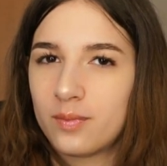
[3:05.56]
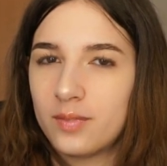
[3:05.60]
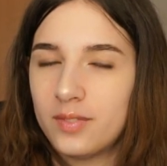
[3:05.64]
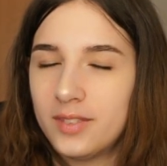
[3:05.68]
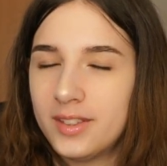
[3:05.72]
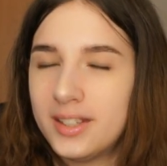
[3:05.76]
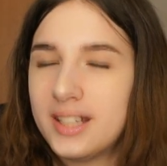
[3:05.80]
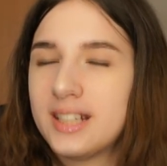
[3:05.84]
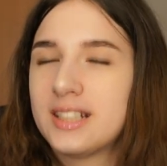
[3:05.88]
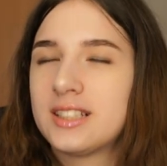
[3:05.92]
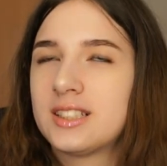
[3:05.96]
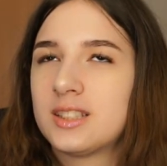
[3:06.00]

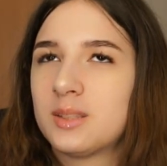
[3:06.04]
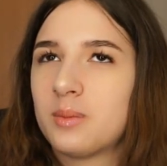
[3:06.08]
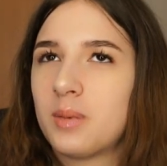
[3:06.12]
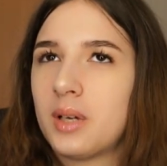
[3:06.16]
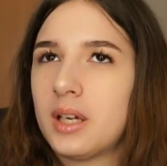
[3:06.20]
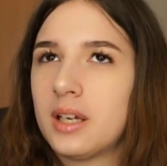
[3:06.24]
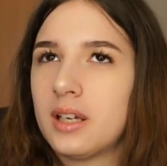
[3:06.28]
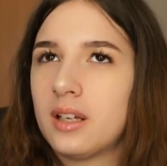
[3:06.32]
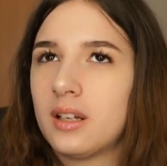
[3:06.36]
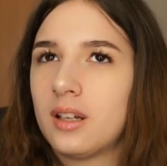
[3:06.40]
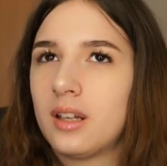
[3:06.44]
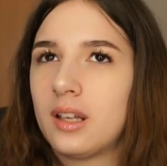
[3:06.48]
That's my
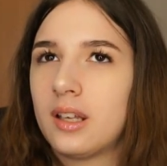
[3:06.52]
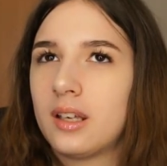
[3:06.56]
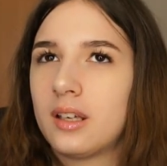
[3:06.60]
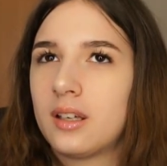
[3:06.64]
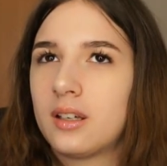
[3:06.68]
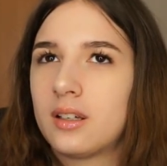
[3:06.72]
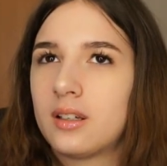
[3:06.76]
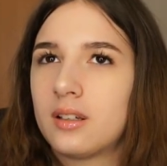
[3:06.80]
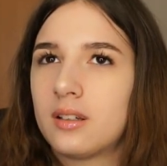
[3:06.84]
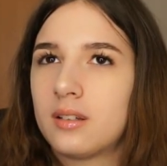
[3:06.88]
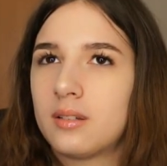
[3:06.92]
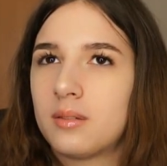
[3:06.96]
like
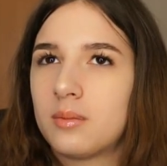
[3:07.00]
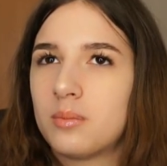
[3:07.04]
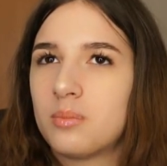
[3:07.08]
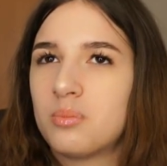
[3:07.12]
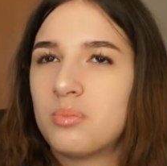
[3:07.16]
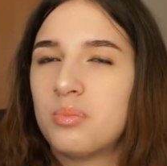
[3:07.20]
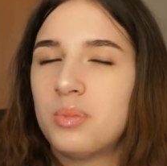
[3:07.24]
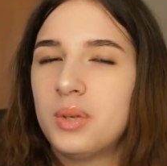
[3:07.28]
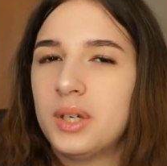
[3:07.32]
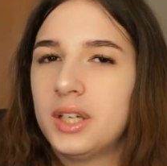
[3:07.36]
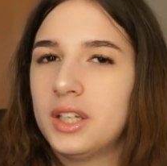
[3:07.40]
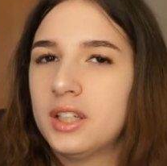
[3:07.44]

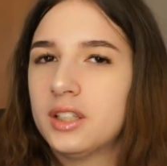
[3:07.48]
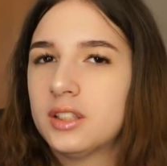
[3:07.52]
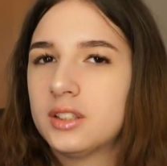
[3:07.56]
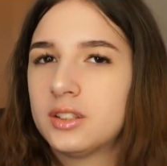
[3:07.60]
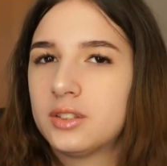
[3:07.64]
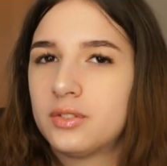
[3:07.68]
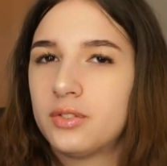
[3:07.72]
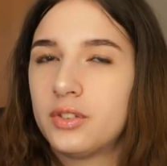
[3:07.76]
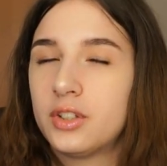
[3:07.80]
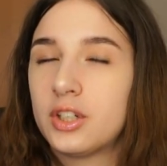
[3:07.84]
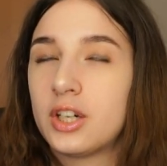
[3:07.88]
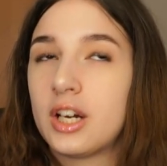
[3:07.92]

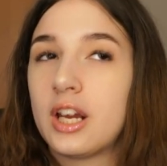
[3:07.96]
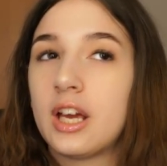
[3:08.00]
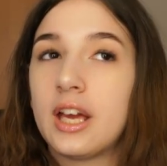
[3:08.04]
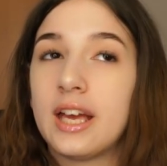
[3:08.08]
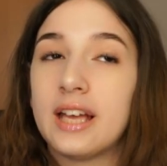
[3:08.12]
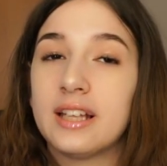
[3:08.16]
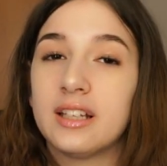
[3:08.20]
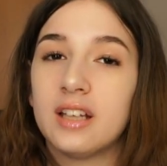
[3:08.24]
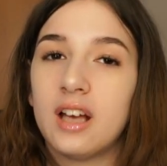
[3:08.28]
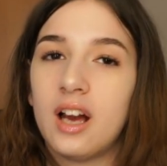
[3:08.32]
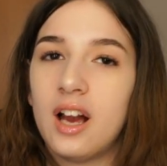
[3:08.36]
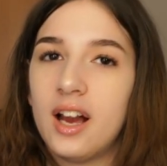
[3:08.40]
biggest fear
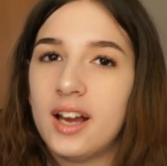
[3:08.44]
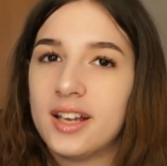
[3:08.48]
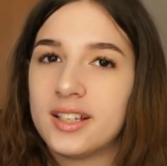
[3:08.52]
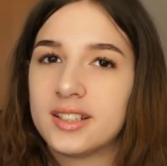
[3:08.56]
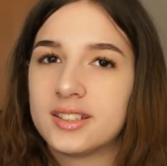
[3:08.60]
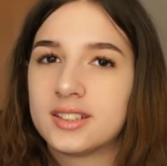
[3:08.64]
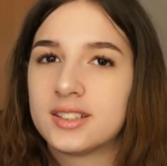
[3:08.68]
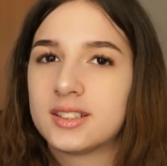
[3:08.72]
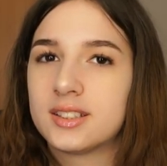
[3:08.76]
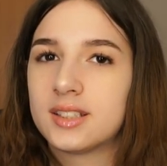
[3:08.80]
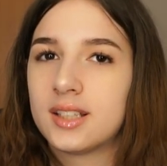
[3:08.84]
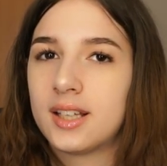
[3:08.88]
and
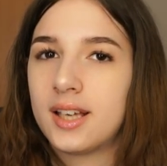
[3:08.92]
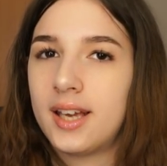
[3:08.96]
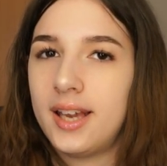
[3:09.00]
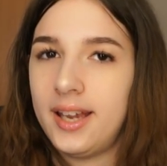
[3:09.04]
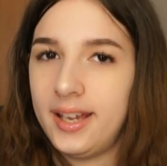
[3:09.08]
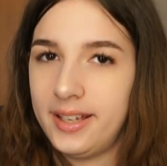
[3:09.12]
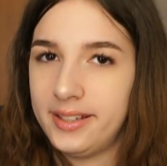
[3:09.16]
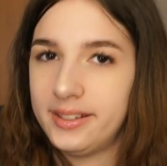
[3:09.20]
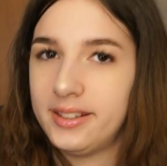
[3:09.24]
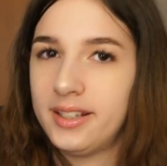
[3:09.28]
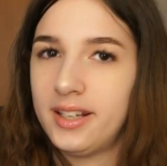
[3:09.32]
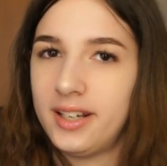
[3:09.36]
heights
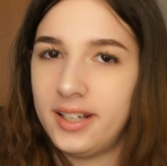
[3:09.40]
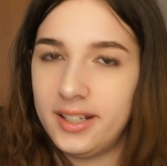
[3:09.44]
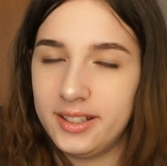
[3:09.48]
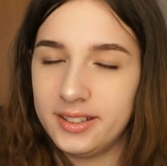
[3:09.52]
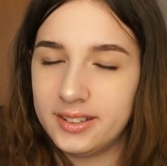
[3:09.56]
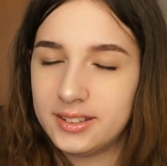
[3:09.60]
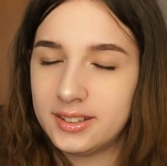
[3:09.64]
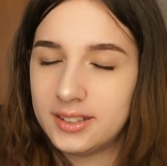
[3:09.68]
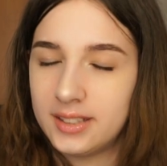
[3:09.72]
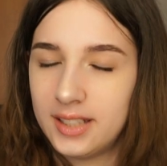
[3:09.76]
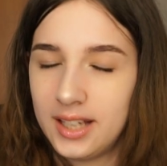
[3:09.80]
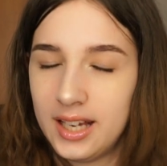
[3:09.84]
and
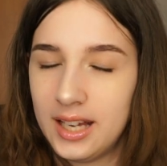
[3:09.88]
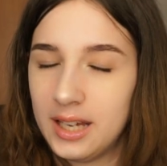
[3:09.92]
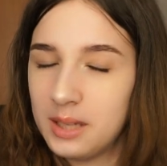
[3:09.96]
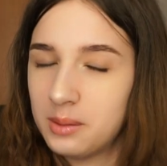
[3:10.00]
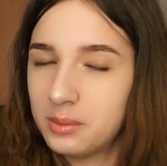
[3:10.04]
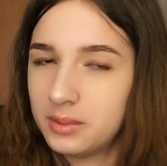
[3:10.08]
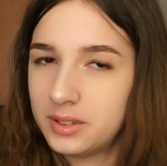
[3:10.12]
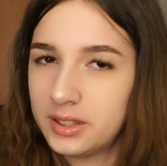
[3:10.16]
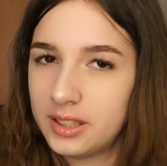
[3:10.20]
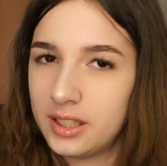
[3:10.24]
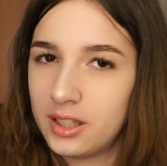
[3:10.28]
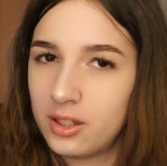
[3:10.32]
heights. I am
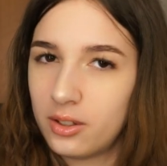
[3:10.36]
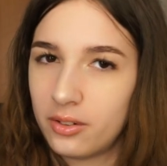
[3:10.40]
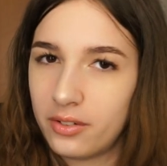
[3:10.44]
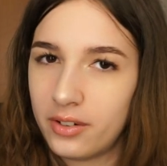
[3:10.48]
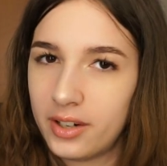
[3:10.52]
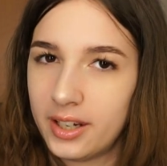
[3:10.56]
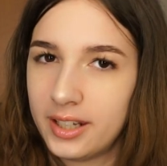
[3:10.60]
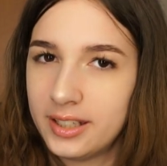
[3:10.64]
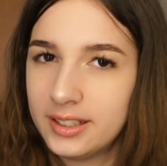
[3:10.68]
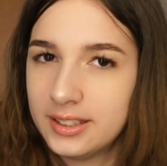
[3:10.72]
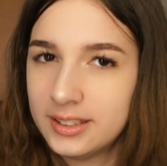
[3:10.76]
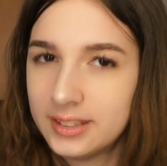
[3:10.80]
scared of
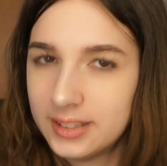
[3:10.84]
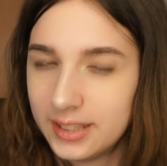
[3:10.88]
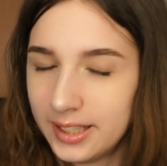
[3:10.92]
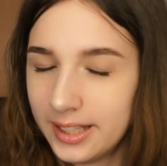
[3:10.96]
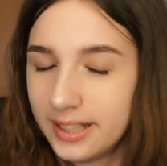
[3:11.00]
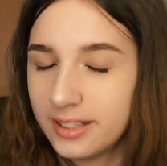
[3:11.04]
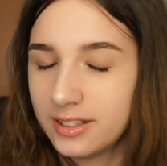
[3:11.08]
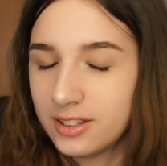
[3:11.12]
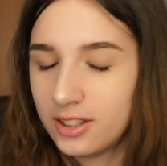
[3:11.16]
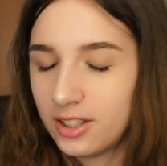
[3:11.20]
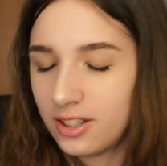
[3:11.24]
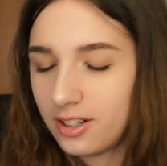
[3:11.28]
heights
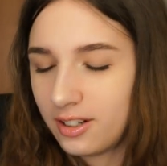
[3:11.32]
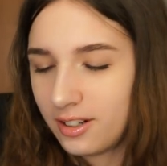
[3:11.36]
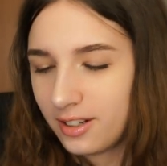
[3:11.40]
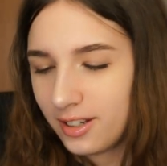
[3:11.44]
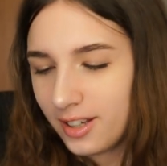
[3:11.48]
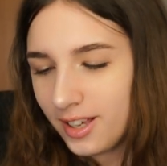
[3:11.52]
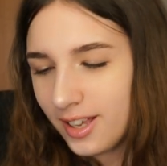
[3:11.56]
and dark.